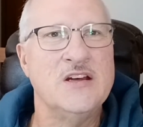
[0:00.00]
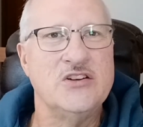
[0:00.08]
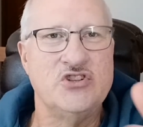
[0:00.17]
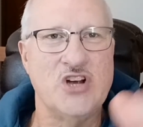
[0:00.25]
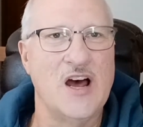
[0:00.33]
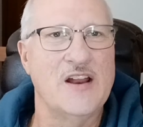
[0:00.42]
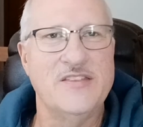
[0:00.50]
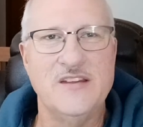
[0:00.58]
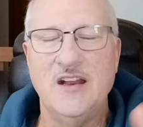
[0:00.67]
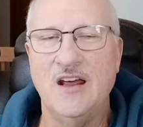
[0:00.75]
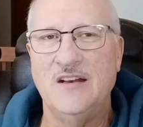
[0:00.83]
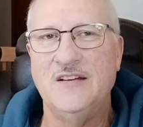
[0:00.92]

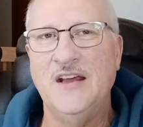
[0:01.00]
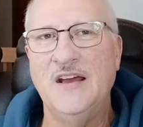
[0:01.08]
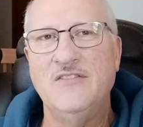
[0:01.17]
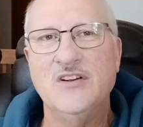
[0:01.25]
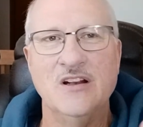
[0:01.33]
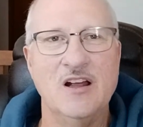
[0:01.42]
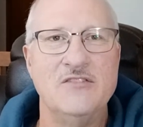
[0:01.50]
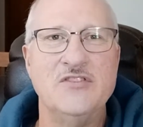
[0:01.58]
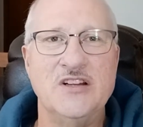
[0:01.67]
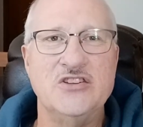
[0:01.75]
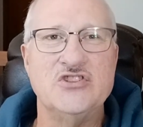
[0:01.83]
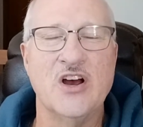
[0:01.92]
Jonathan and David loved
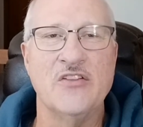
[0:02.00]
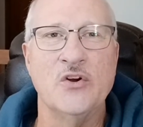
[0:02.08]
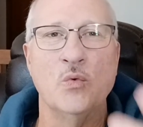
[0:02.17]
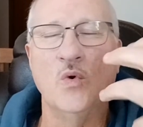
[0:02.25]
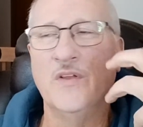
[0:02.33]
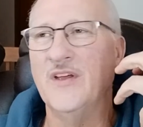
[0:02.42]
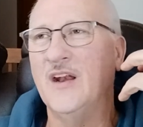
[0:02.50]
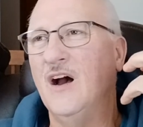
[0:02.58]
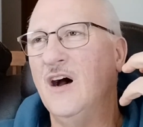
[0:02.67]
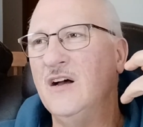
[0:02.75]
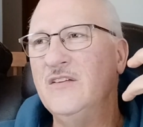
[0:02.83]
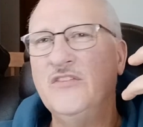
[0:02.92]
each other with an
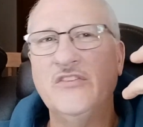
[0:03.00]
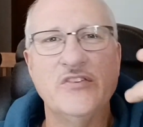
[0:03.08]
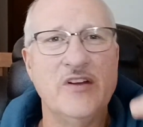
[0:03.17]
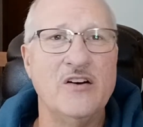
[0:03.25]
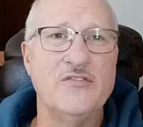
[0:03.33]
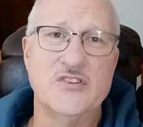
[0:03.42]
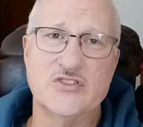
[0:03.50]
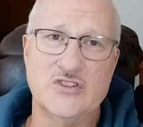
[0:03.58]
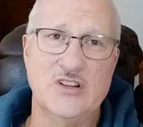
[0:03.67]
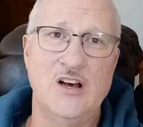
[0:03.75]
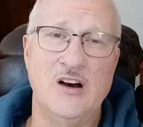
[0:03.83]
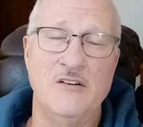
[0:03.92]
unselfish
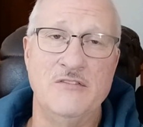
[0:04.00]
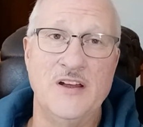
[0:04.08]
love.